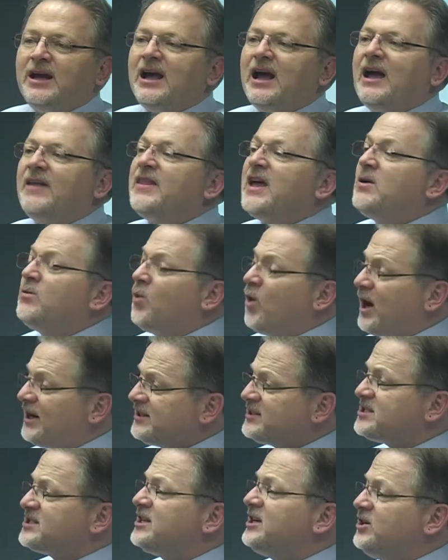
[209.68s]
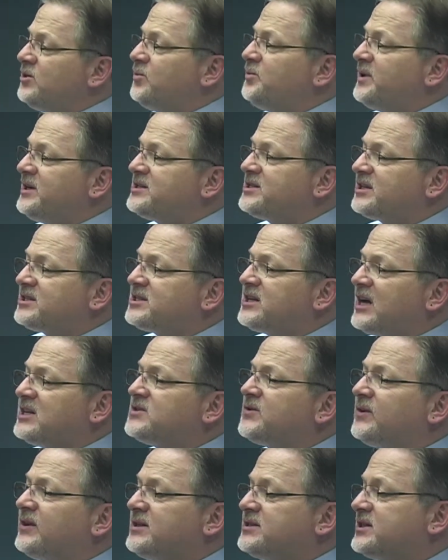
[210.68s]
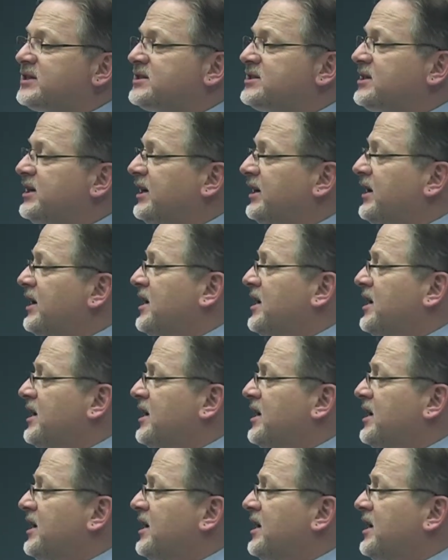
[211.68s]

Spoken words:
And they want to see you be successful and succeed.